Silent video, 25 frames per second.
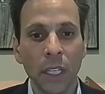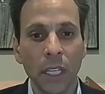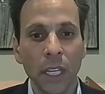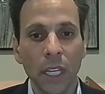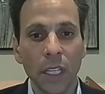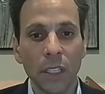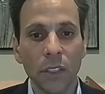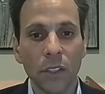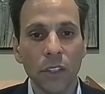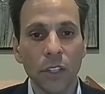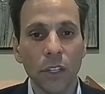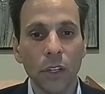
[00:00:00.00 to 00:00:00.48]

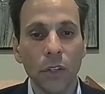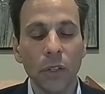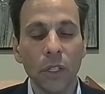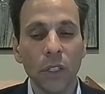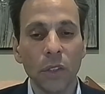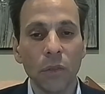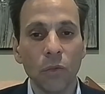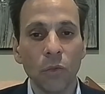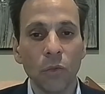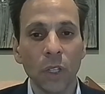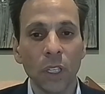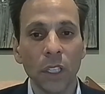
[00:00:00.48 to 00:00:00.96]
And so
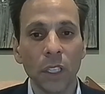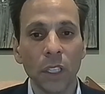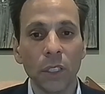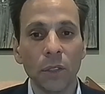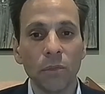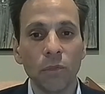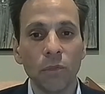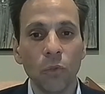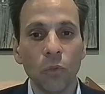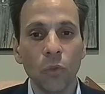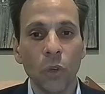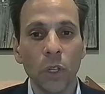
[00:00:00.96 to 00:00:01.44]
it
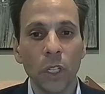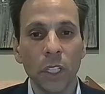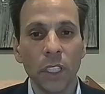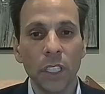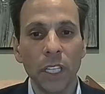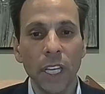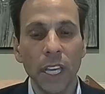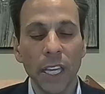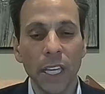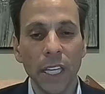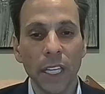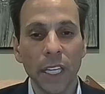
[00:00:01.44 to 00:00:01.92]
really would
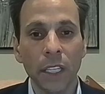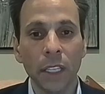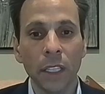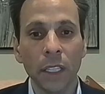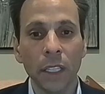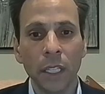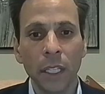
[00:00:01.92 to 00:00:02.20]
take